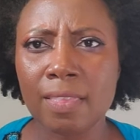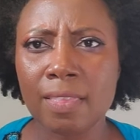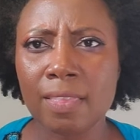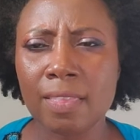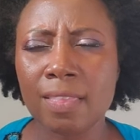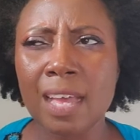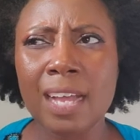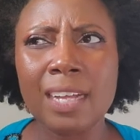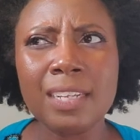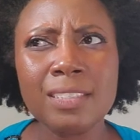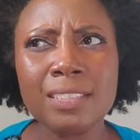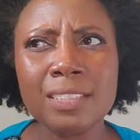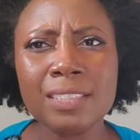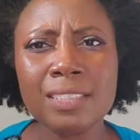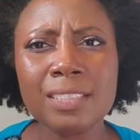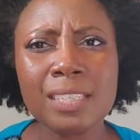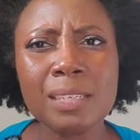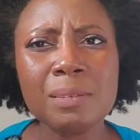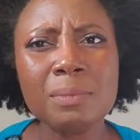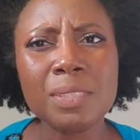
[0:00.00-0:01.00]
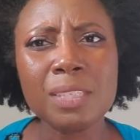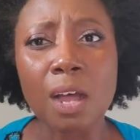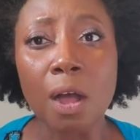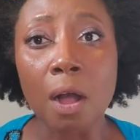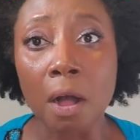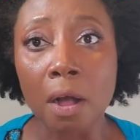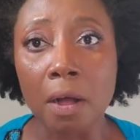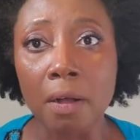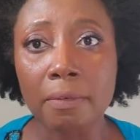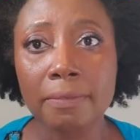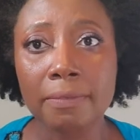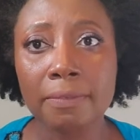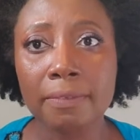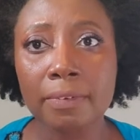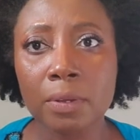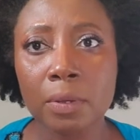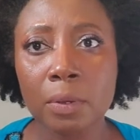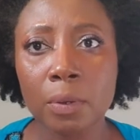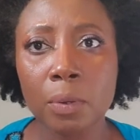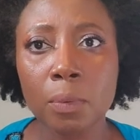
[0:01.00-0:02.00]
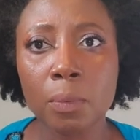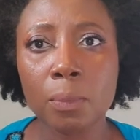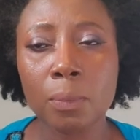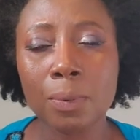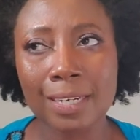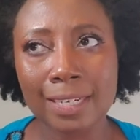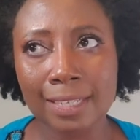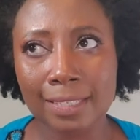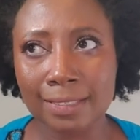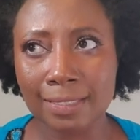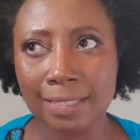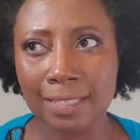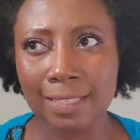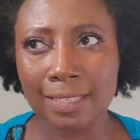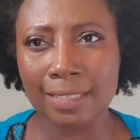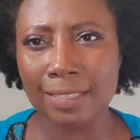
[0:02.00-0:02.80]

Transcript: that just seems off. What is it?